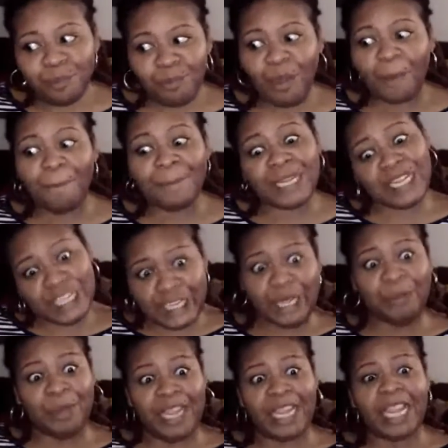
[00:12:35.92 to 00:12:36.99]
But
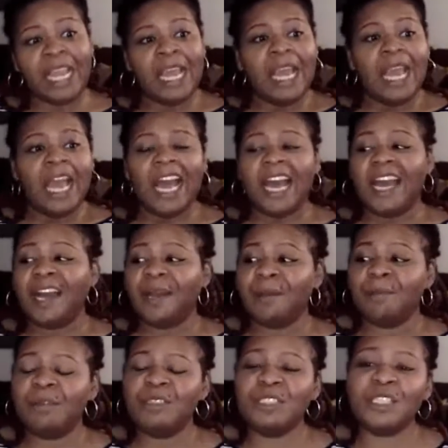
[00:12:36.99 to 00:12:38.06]
anyway,
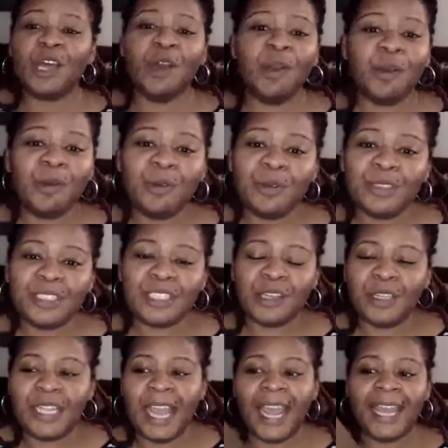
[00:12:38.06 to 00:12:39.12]
so
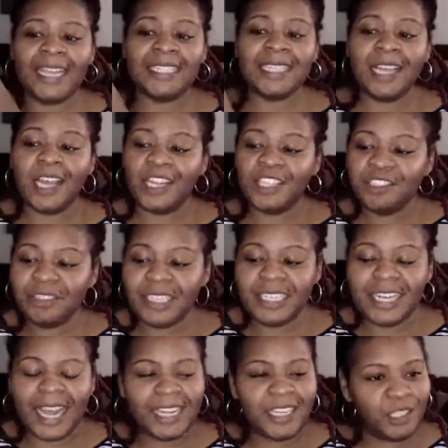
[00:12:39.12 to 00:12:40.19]
yeah, it's
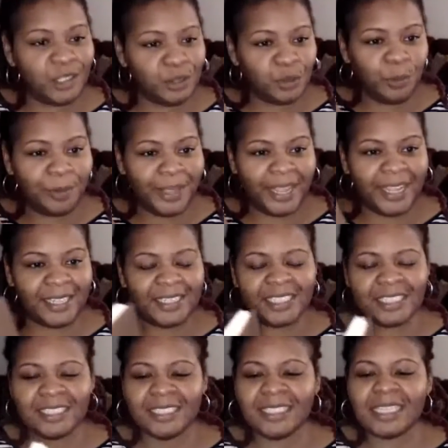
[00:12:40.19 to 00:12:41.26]
192
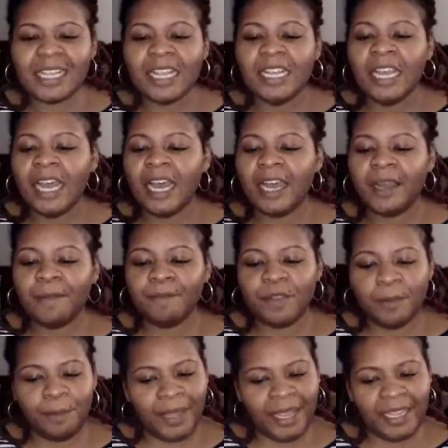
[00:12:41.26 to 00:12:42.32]
pages.
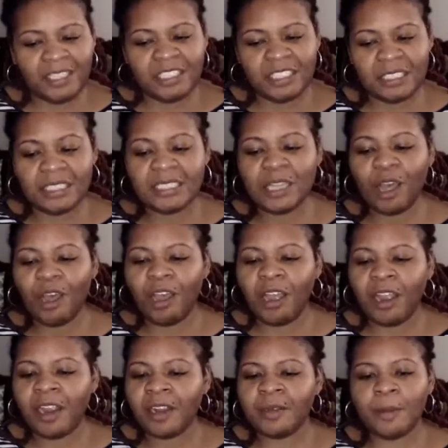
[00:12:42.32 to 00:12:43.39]
The pages
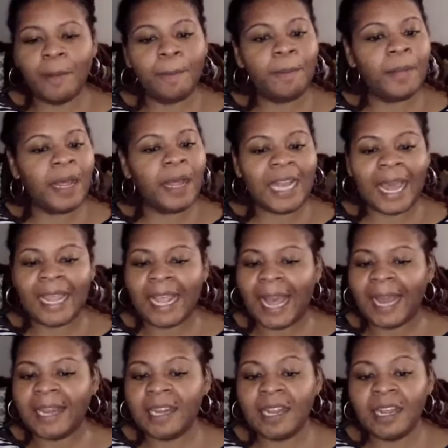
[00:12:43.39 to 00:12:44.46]
are like,
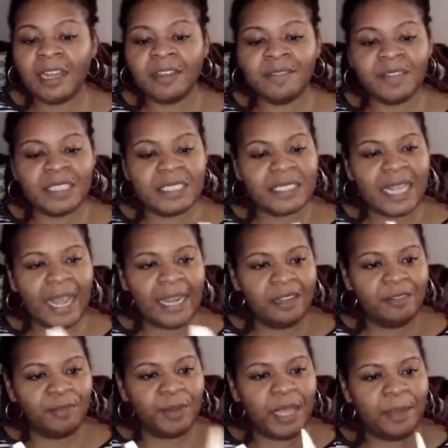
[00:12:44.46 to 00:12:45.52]
I love this kind
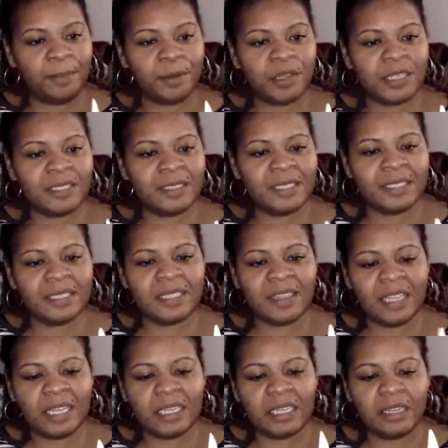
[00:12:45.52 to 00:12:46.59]
of paper because it's
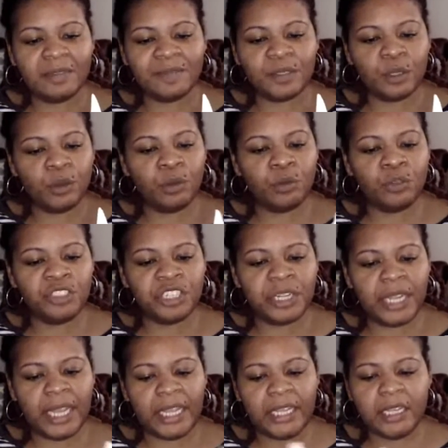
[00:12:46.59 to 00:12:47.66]
thick enough to hold your
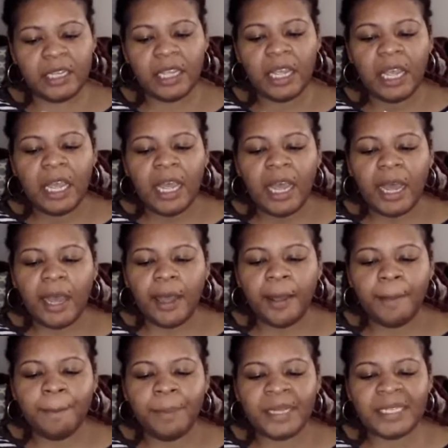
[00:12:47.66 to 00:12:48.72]
ink,
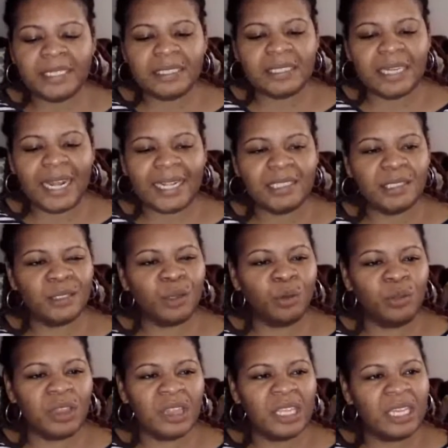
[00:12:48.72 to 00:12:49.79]
but it's not
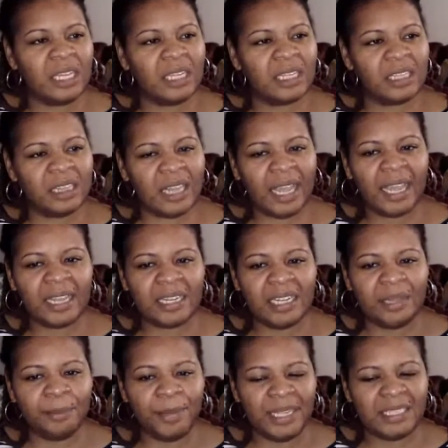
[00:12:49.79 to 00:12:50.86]
so thick that
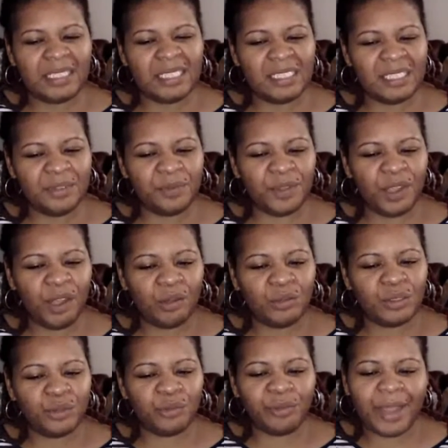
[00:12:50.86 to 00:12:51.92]
it makes it
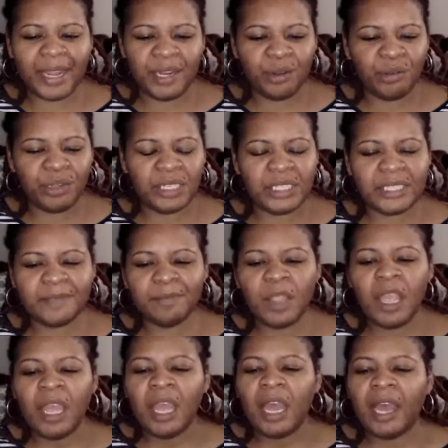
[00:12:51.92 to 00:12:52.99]
difficult to write on it.
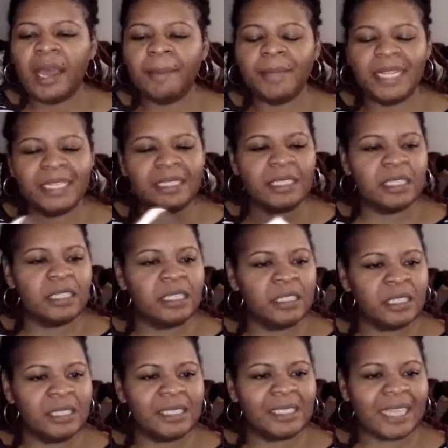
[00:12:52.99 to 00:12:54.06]
It's a
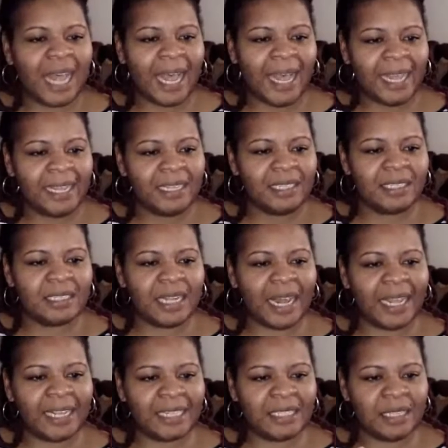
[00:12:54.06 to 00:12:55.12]
good size,
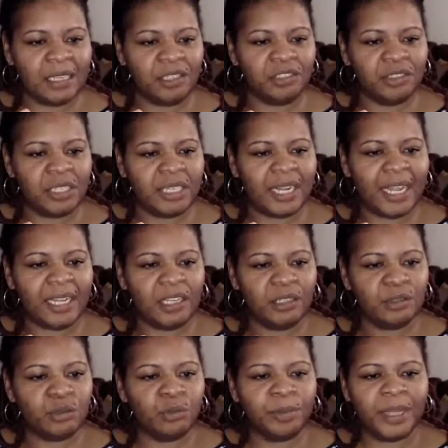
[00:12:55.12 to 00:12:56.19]
like it's
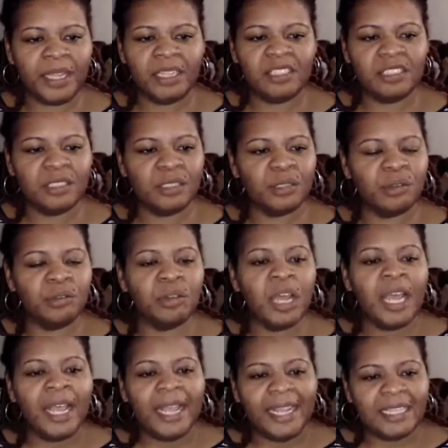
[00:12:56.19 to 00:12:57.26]
192 pages, so
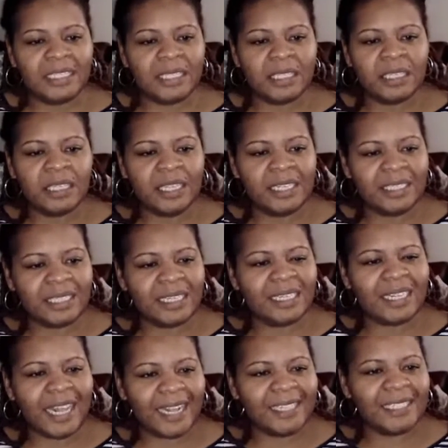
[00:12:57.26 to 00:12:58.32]
it's a
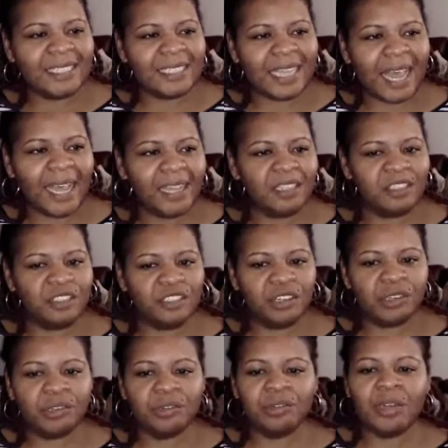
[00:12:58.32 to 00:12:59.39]
nice size
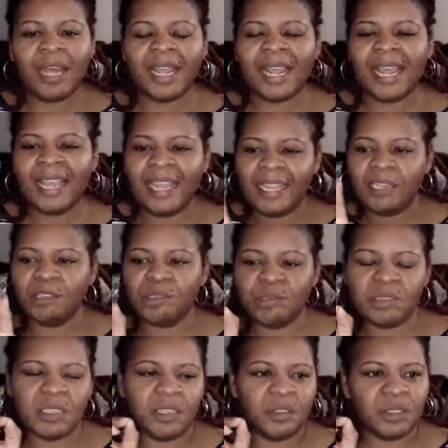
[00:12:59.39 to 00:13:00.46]
journal. Like, I hate
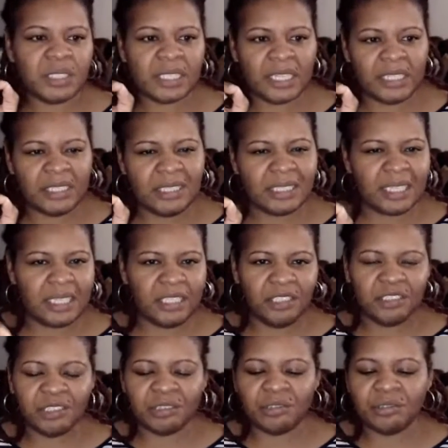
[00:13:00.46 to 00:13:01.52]
those little skinny
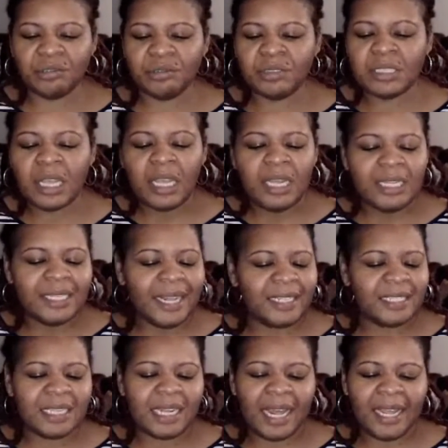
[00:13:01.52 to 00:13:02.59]
journals
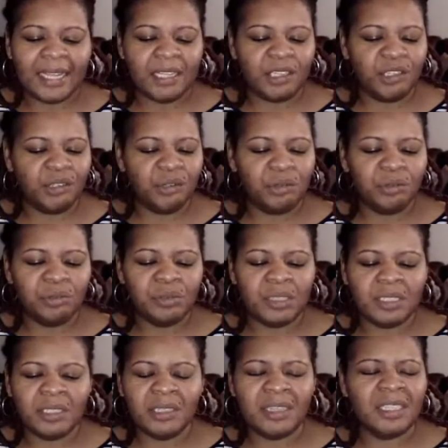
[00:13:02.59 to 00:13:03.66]
that's like,
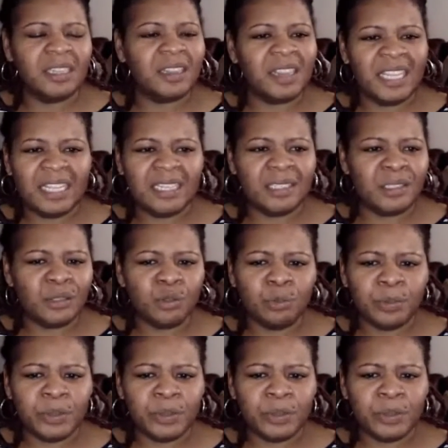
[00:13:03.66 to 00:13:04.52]
the thin, super